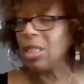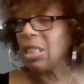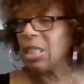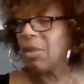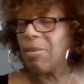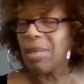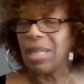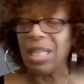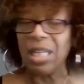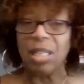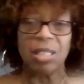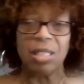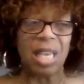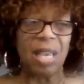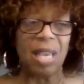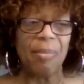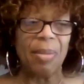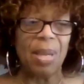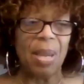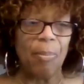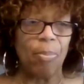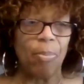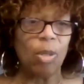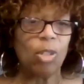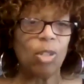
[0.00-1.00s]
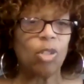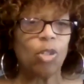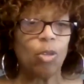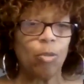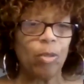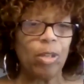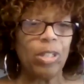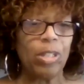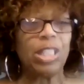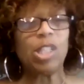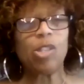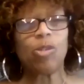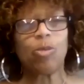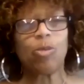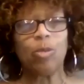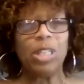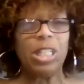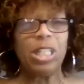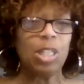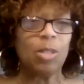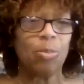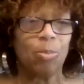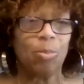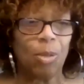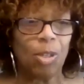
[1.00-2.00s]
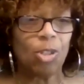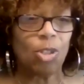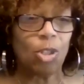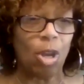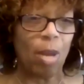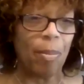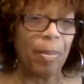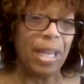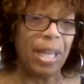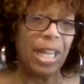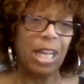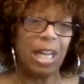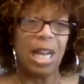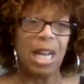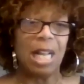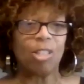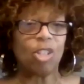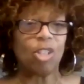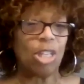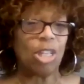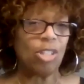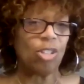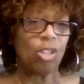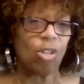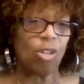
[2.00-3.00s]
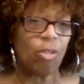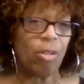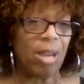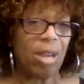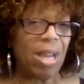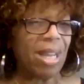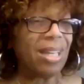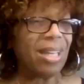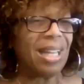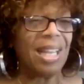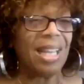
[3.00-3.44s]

Somebody else gave me a book to read. Just read this book, Sharmayne, and I'll change your grade.